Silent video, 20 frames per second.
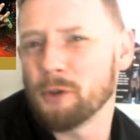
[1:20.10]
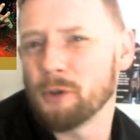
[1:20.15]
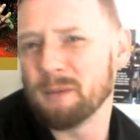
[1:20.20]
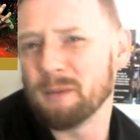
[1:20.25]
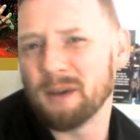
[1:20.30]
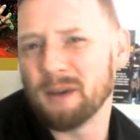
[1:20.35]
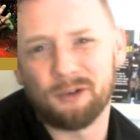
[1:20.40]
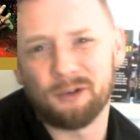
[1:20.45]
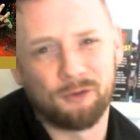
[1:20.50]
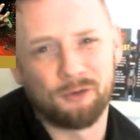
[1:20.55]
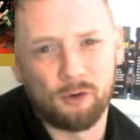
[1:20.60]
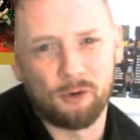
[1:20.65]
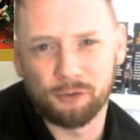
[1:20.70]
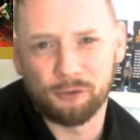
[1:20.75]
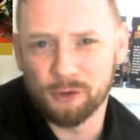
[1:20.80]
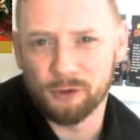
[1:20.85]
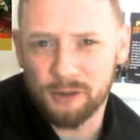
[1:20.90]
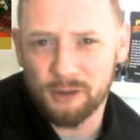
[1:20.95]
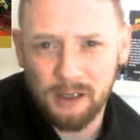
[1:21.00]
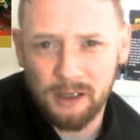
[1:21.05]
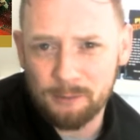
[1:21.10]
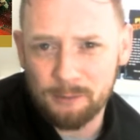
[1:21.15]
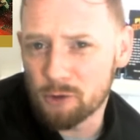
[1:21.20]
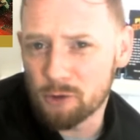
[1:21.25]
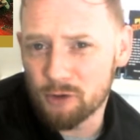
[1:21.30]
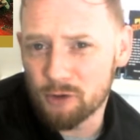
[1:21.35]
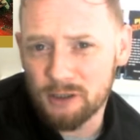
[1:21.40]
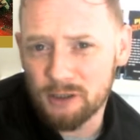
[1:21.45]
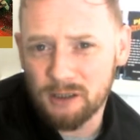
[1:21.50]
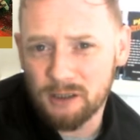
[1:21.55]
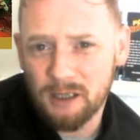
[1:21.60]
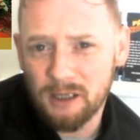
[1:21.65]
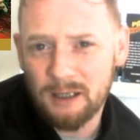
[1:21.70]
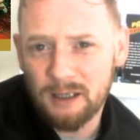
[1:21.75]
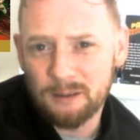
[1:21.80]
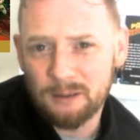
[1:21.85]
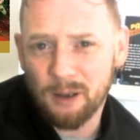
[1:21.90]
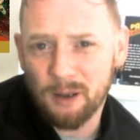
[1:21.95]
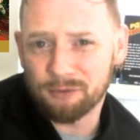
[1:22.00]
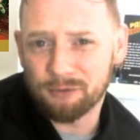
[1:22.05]
that many folk through tables recently,
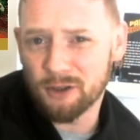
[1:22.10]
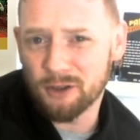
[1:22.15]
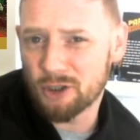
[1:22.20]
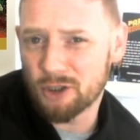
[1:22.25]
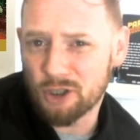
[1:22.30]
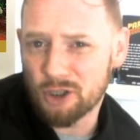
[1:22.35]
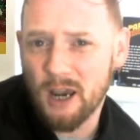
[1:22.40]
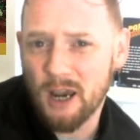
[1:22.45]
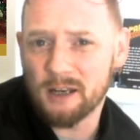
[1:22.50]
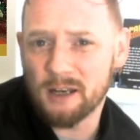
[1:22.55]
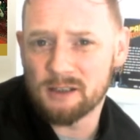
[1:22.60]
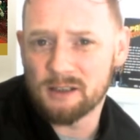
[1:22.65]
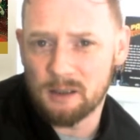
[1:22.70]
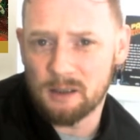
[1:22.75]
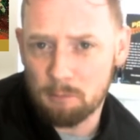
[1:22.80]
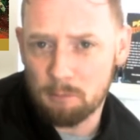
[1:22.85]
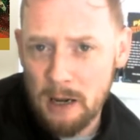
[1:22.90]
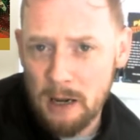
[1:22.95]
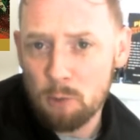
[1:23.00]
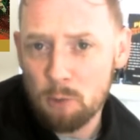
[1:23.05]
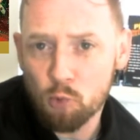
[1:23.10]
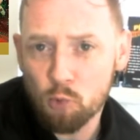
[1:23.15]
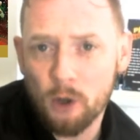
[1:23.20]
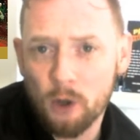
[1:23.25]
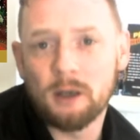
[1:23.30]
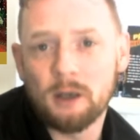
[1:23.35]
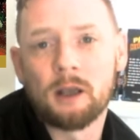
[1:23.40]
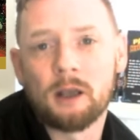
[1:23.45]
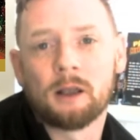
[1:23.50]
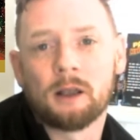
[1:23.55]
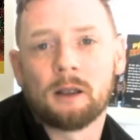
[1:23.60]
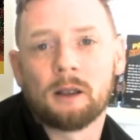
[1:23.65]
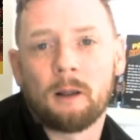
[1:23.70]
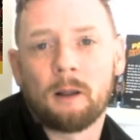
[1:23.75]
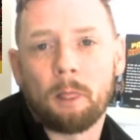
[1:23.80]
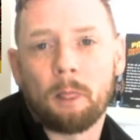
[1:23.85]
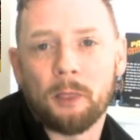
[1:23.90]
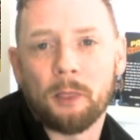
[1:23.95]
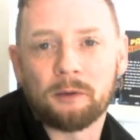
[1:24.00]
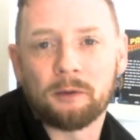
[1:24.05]
but I think Shanna's the main one
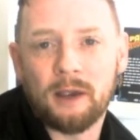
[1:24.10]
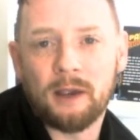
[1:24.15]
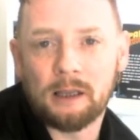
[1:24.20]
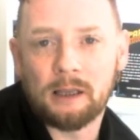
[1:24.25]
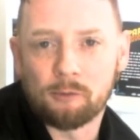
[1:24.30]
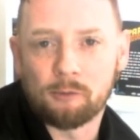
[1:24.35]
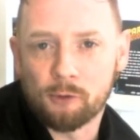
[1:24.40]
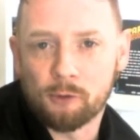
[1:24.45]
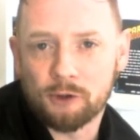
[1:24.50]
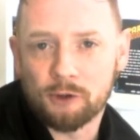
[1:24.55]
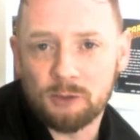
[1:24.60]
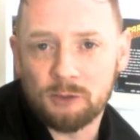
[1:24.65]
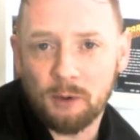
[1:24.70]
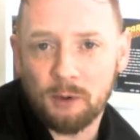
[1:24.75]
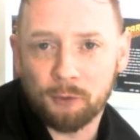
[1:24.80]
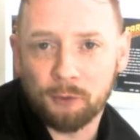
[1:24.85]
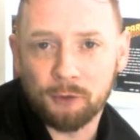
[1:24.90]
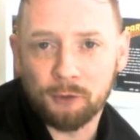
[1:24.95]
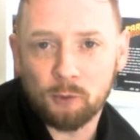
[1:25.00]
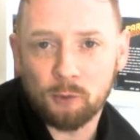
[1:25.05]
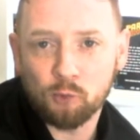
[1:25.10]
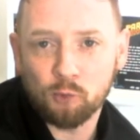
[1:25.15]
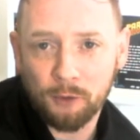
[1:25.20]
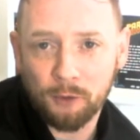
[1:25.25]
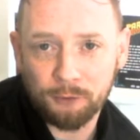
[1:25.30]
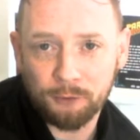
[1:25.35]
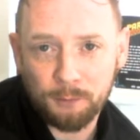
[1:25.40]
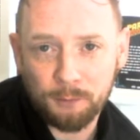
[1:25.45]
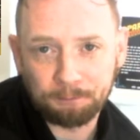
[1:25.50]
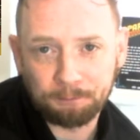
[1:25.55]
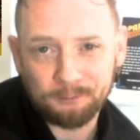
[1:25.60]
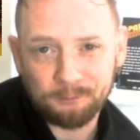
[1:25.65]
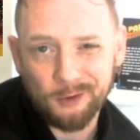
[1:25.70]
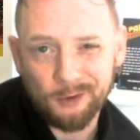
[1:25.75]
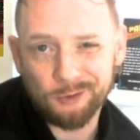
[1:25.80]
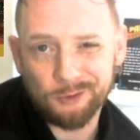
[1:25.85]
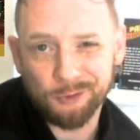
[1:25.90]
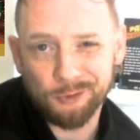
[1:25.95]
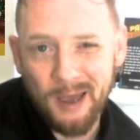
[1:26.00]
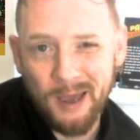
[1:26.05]
that Nyla Rose has been feuding with.
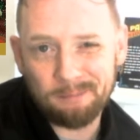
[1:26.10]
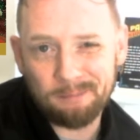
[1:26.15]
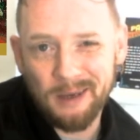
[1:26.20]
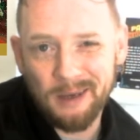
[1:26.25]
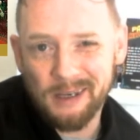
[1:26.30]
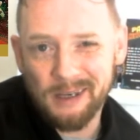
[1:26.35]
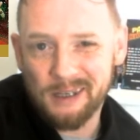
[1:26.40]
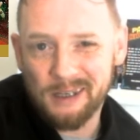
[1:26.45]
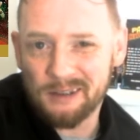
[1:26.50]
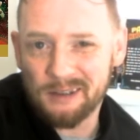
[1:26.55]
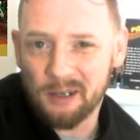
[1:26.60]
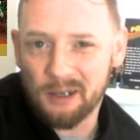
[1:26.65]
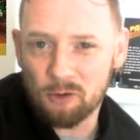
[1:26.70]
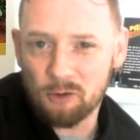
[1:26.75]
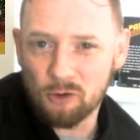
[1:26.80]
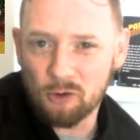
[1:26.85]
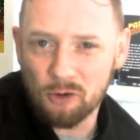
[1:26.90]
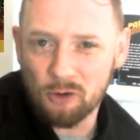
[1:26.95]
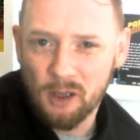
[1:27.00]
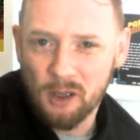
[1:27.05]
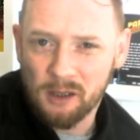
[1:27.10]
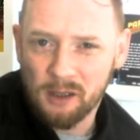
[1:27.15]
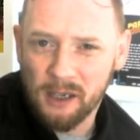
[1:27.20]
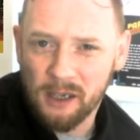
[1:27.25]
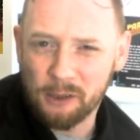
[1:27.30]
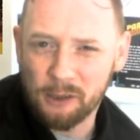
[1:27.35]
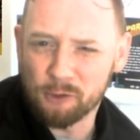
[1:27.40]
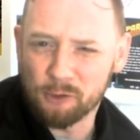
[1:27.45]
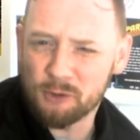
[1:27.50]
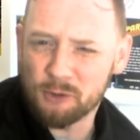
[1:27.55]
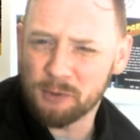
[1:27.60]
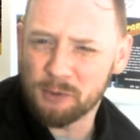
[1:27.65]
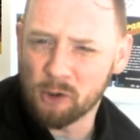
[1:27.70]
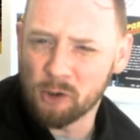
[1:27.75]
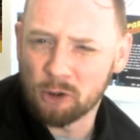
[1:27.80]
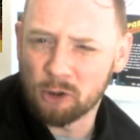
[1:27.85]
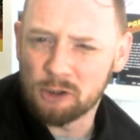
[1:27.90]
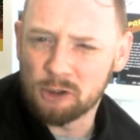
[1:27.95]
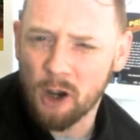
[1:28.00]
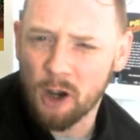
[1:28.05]
So that might continue. I know it's been
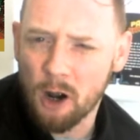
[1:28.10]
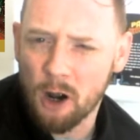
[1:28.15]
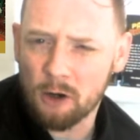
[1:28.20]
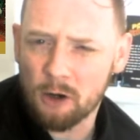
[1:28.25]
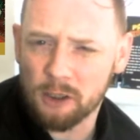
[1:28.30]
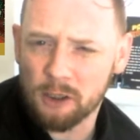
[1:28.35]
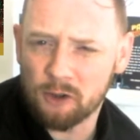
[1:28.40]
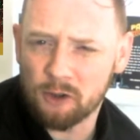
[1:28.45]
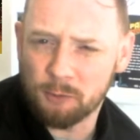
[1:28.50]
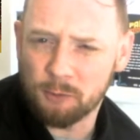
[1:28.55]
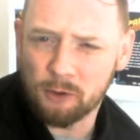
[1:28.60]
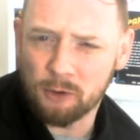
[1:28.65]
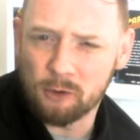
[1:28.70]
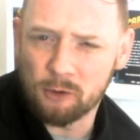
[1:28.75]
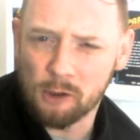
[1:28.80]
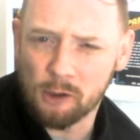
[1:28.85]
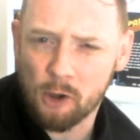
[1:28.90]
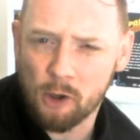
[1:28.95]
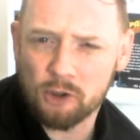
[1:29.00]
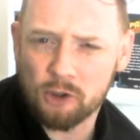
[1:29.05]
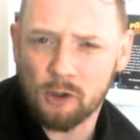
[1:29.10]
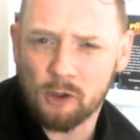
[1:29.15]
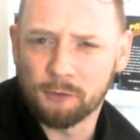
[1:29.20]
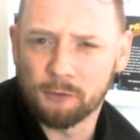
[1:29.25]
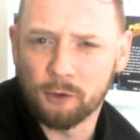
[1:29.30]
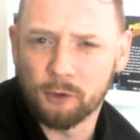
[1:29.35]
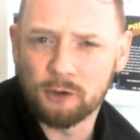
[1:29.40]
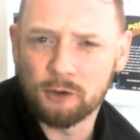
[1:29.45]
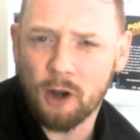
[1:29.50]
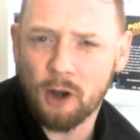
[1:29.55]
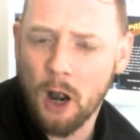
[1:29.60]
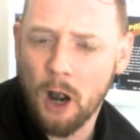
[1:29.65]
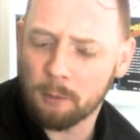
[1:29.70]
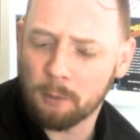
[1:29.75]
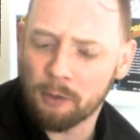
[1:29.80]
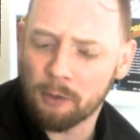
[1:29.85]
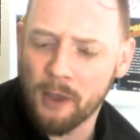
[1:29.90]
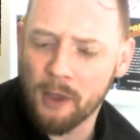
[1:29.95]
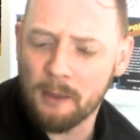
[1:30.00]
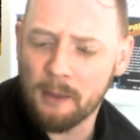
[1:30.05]
on Dark and they've been doing a lot of stuff on Dark,
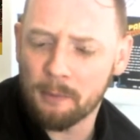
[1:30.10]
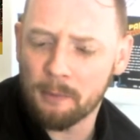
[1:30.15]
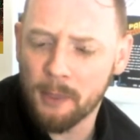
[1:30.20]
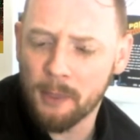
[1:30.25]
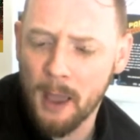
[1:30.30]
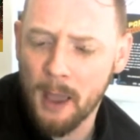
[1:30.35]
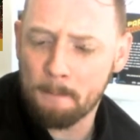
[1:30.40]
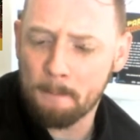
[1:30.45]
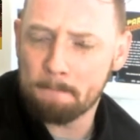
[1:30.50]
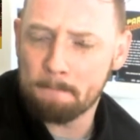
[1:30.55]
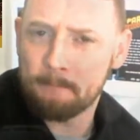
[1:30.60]
but that